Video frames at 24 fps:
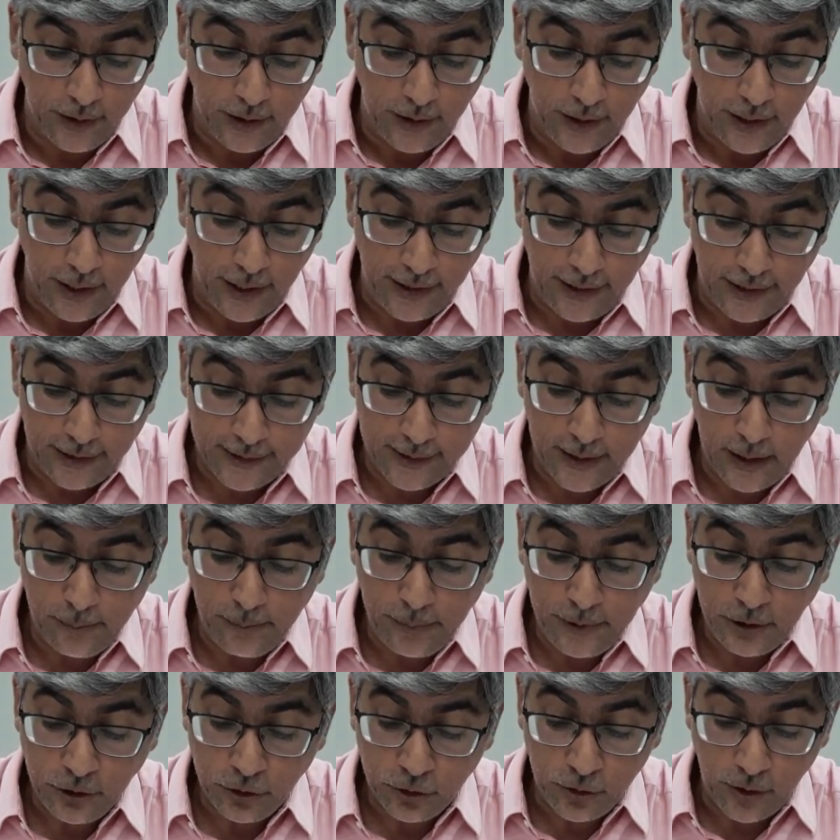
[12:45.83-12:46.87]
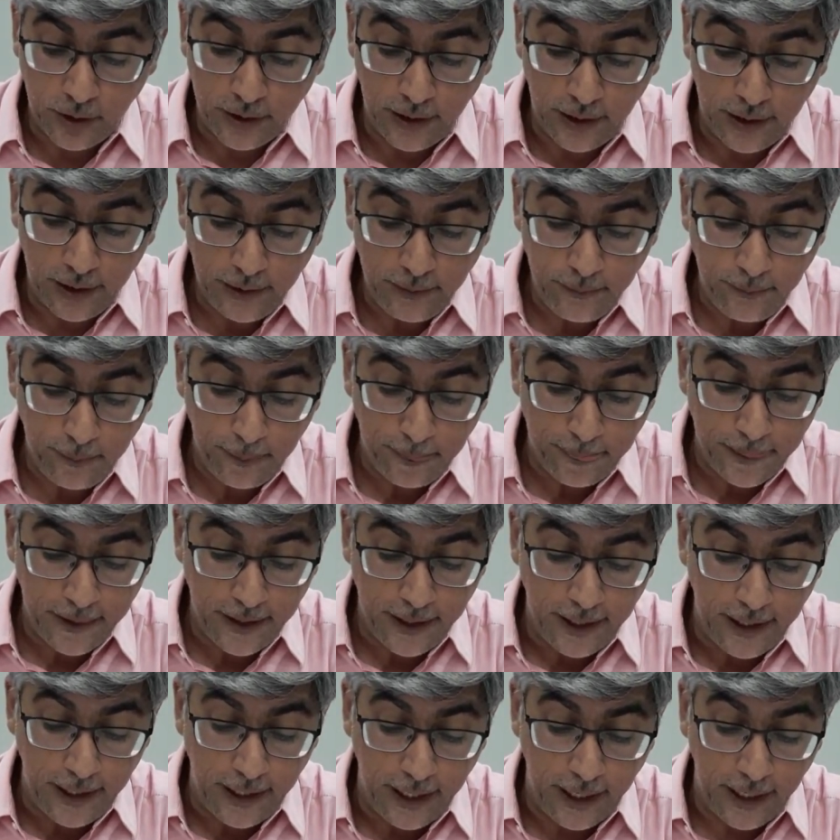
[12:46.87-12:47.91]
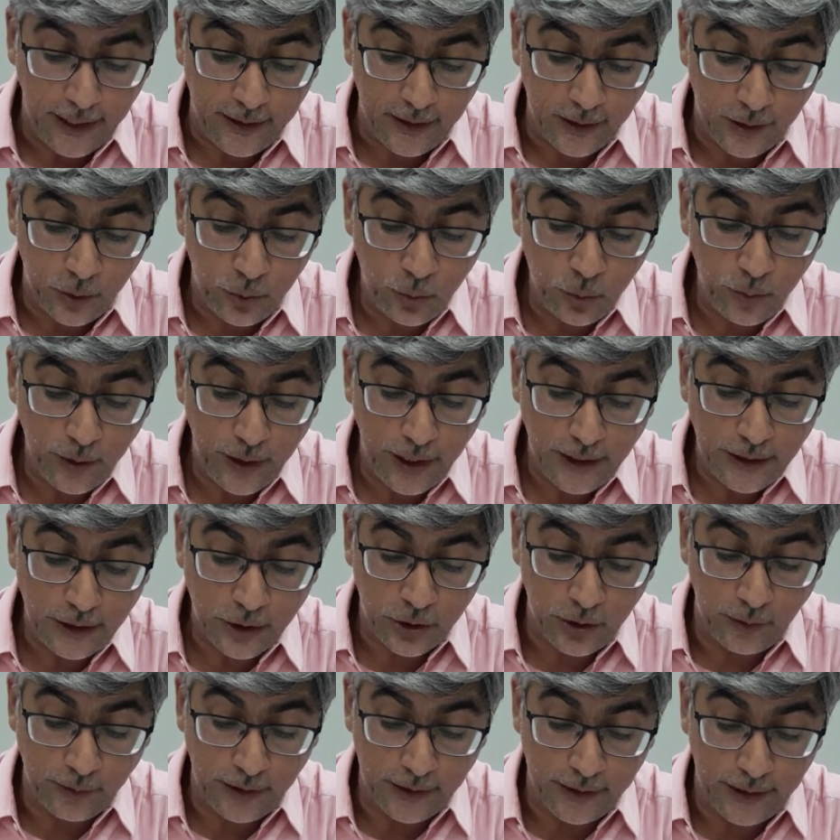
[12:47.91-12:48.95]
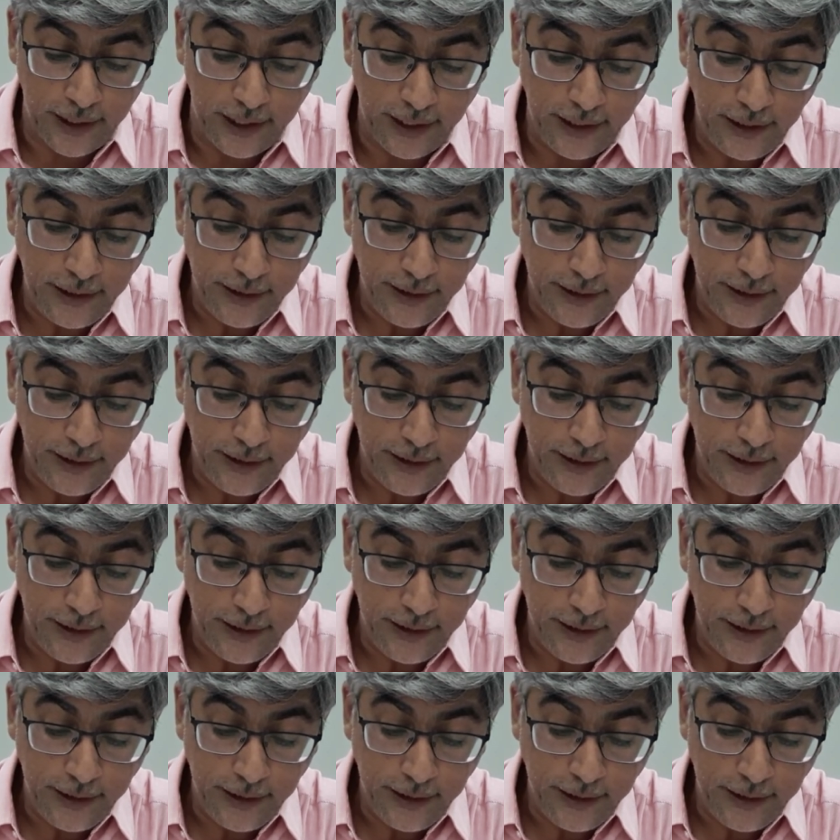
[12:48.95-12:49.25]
And establish salah at the 2 ends of the day